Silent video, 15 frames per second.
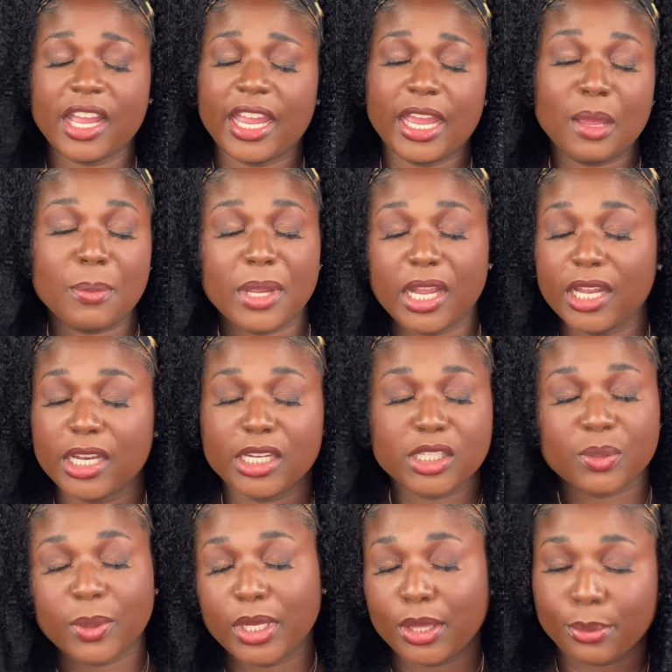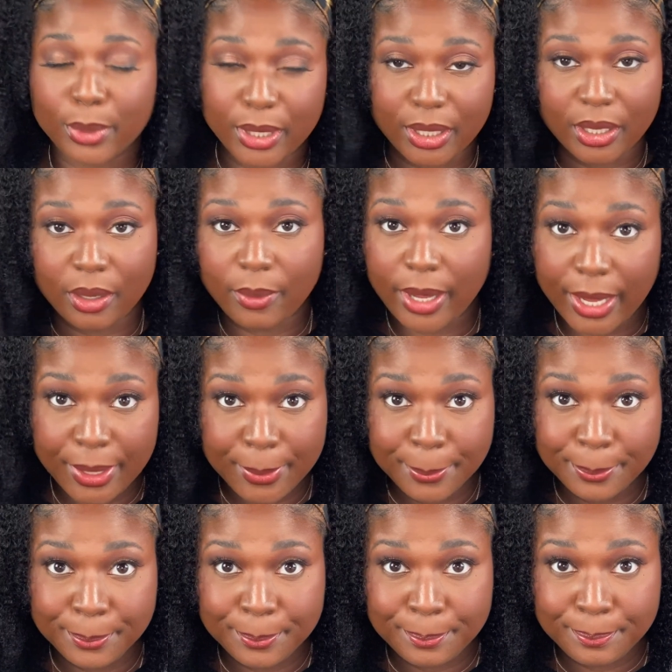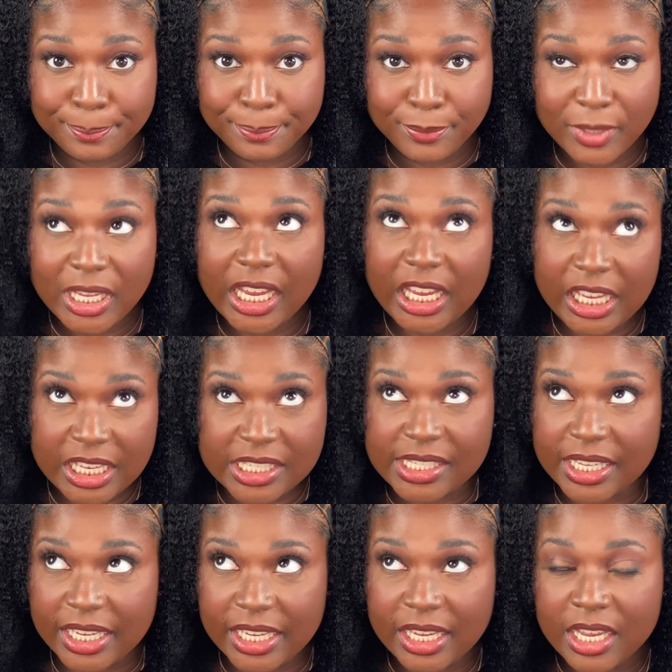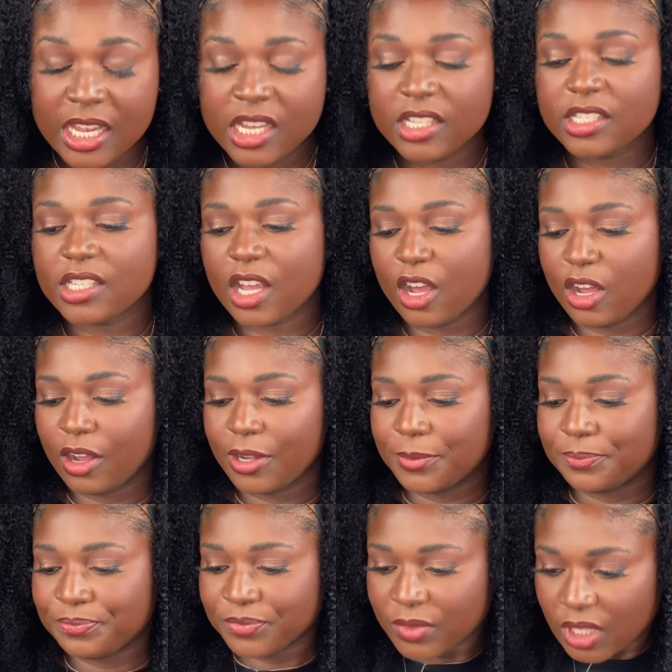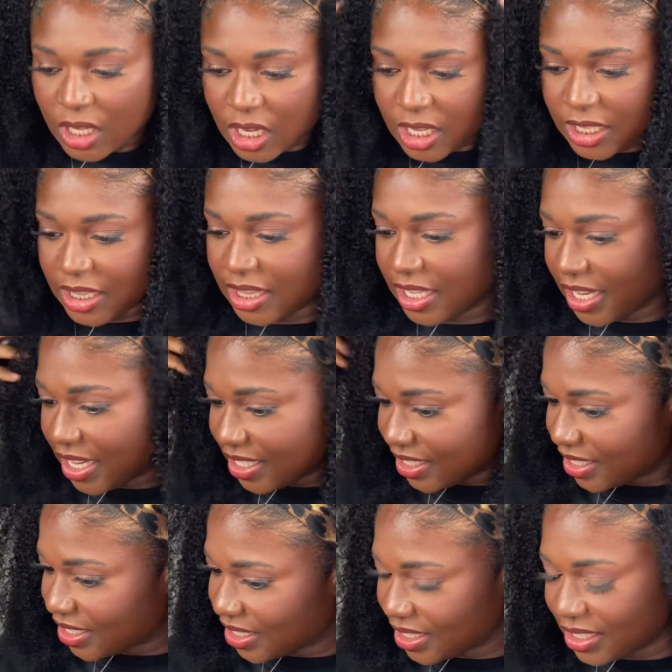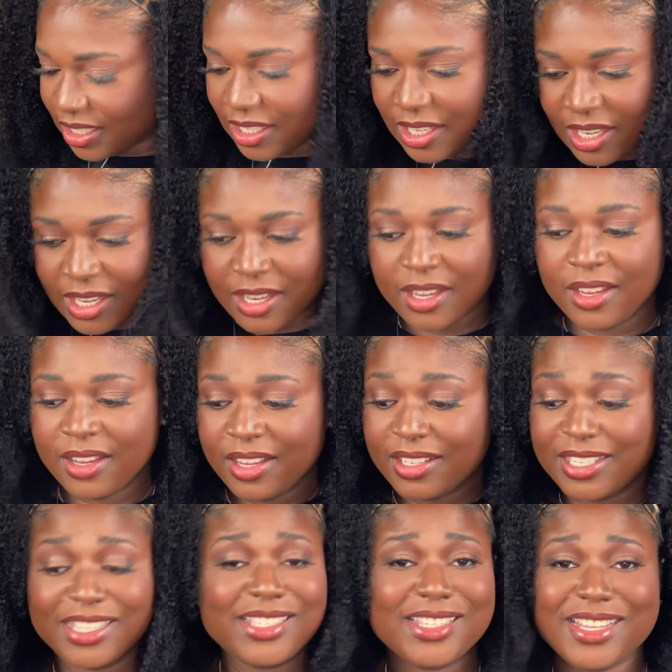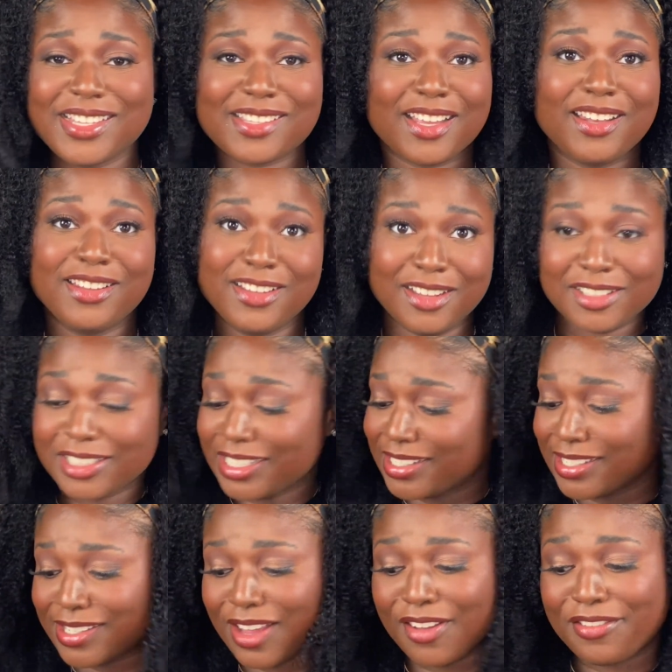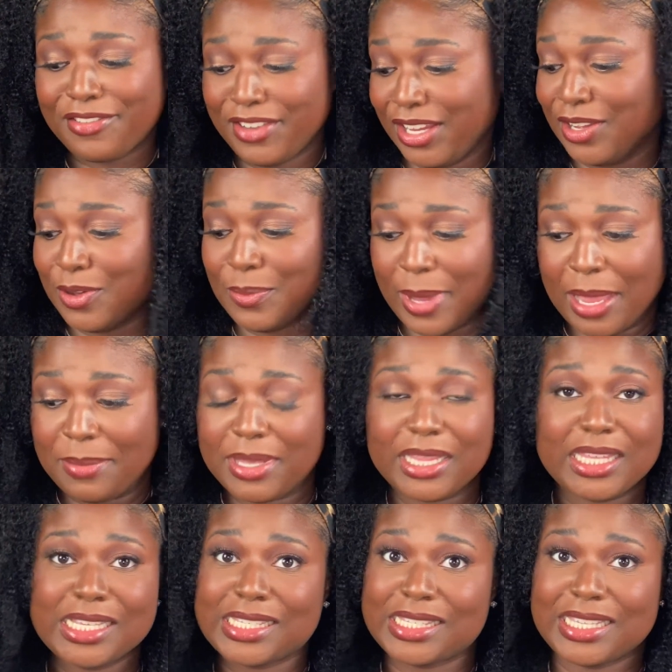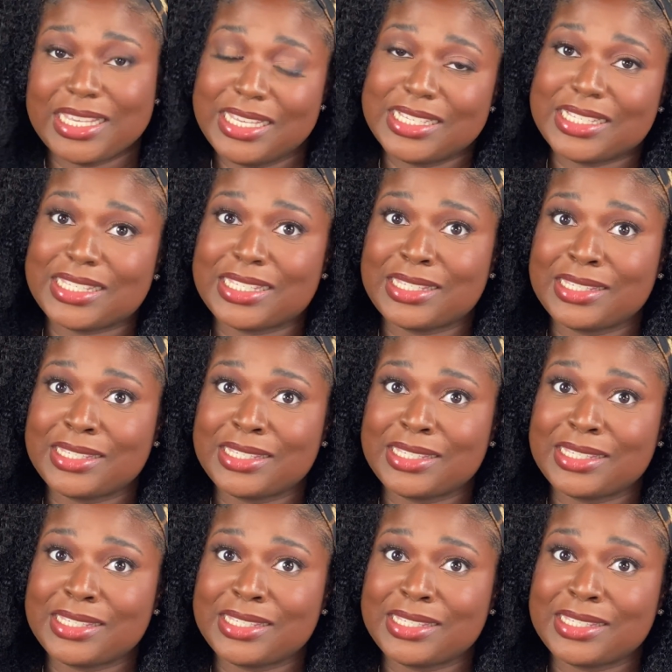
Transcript: head bigger than a 23, okay? Easy. So this is a look. This is a feel, baby. This is.